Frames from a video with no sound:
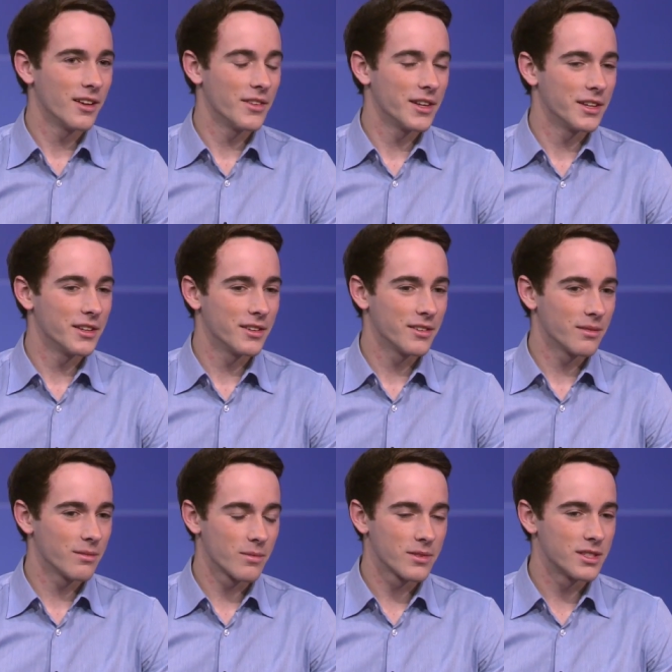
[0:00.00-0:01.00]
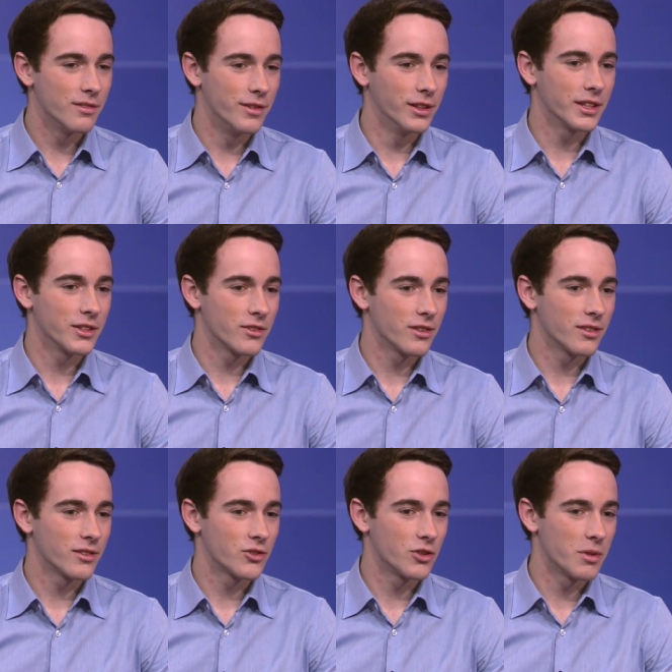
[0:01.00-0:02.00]
that a civilian
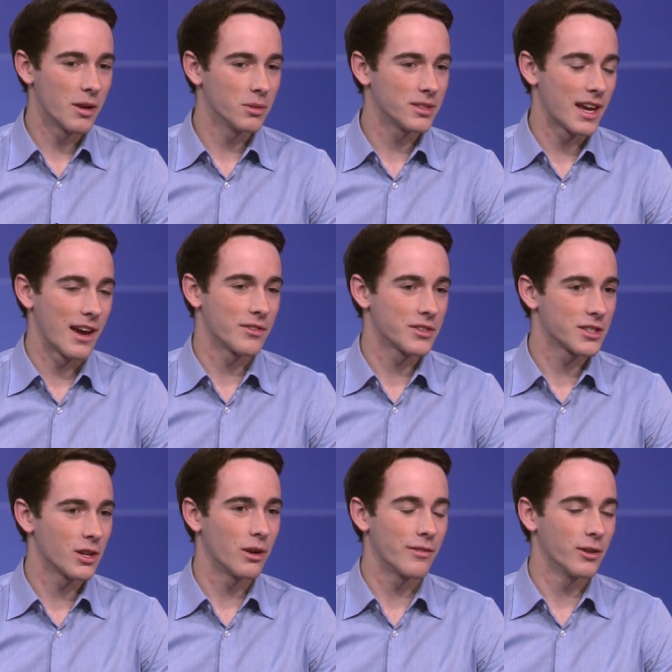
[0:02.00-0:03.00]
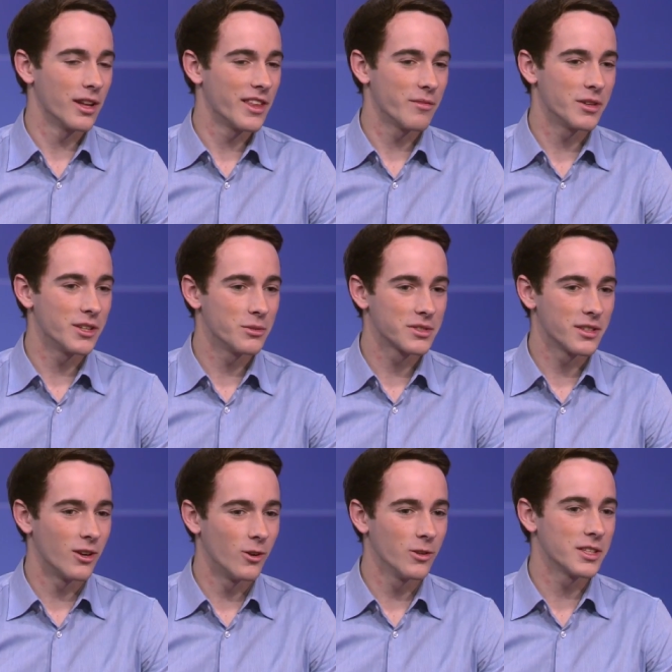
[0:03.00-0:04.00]
should be able to have an assault rifle. And they've been used in
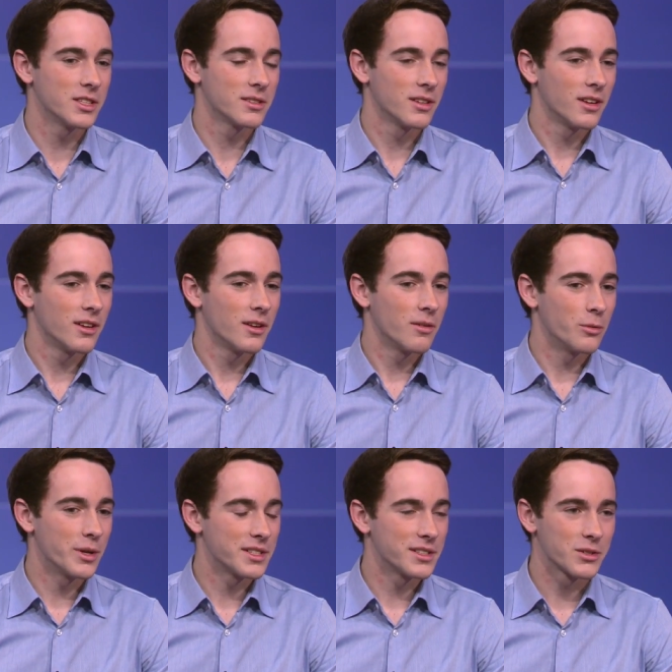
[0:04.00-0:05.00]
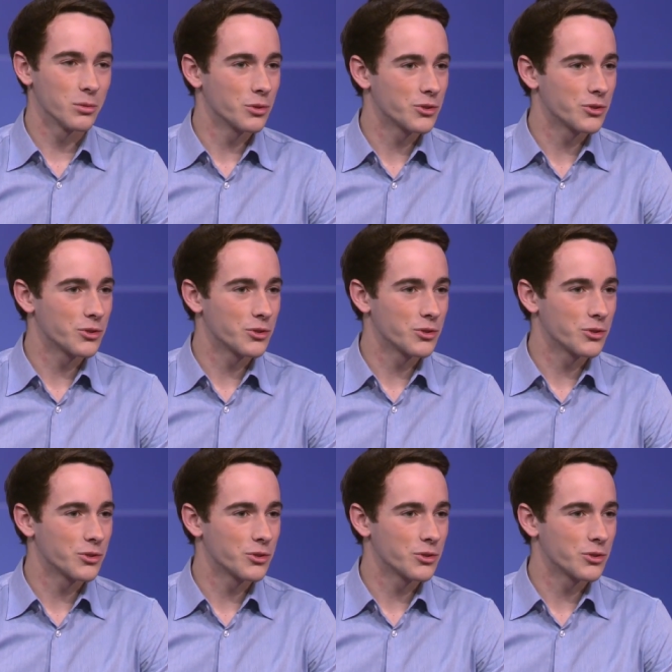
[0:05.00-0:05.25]
all these recent school